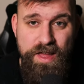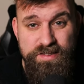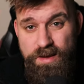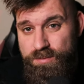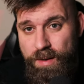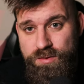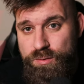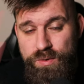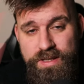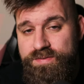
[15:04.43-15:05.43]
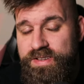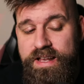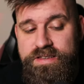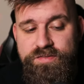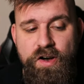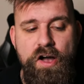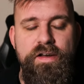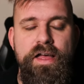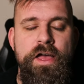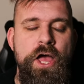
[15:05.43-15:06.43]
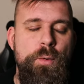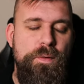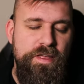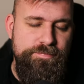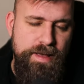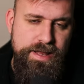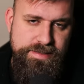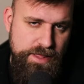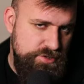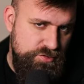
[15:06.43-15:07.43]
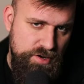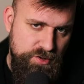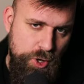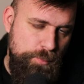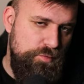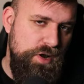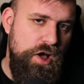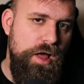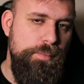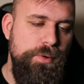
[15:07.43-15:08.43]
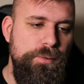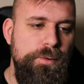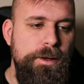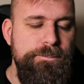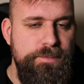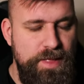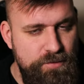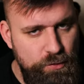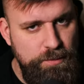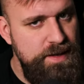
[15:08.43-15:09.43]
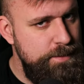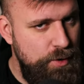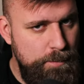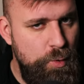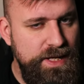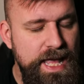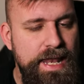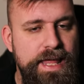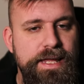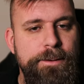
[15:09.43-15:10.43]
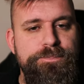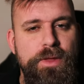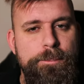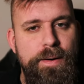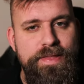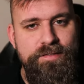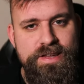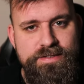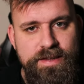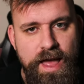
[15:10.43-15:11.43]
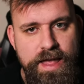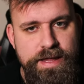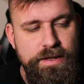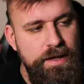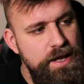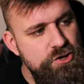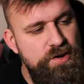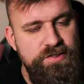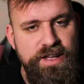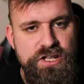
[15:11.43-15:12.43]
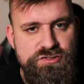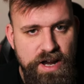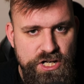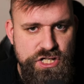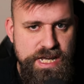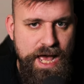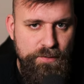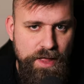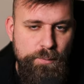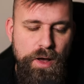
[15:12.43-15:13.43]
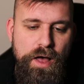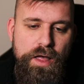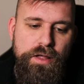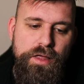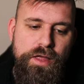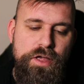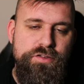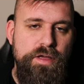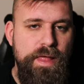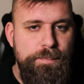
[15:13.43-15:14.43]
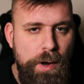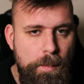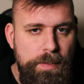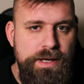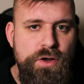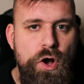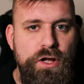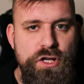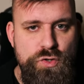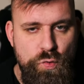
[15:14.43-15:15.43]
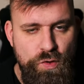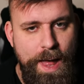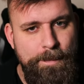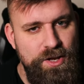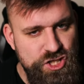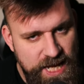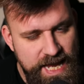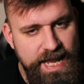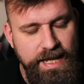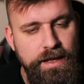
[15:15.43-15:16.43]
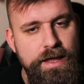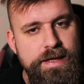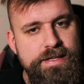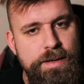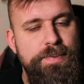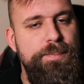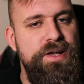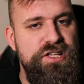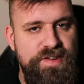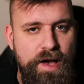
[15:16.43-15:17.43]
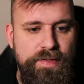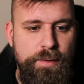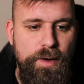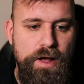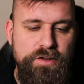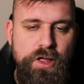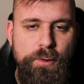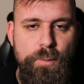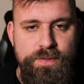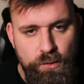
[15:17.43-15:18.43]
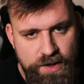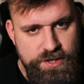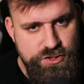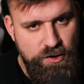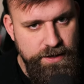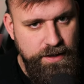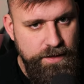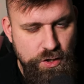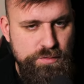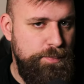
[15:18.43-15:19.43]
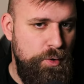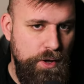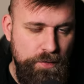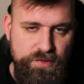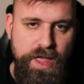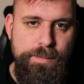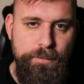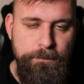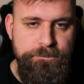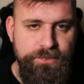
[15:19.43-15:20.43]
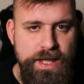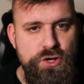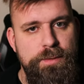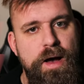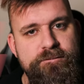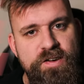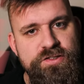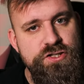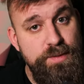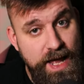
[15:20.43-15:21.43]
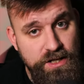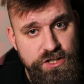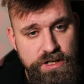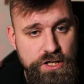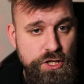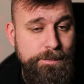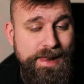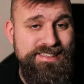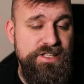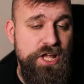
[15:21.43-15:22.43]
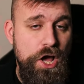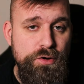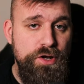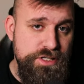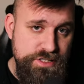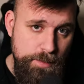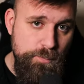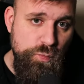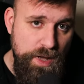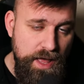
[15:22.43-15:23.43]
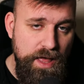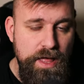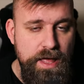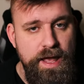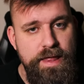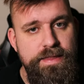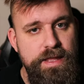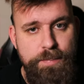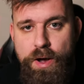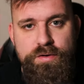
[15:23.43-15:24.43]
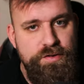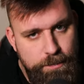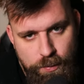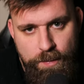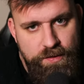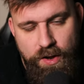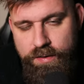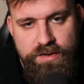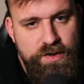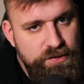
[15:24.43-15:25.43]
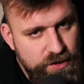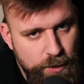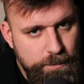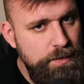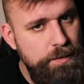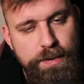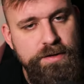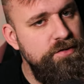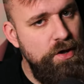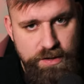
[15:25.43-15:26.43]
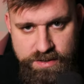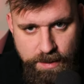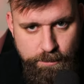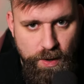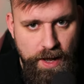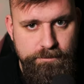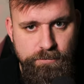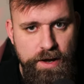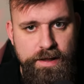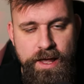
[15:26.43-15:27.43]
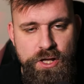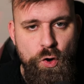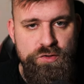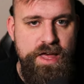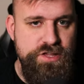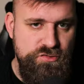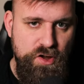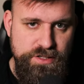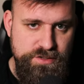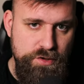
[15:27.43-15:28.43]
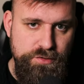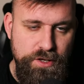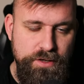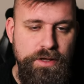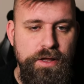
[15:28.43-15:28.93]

And sometimes you wouldn't even get to fire it. Well, they've made Deathstrikes a lot more reliable. They've also made them a lot more killy. But there is a interesting interaction in how they work. So they're probably not going to do all that much killing simply because of how they work. So with your Death Strike that you deploy on the table, in your command phase, you do an action and you place a token somewhere in the opponent's deployment zone, let's assume. You place a token somewhere, right? Your Death Strike token.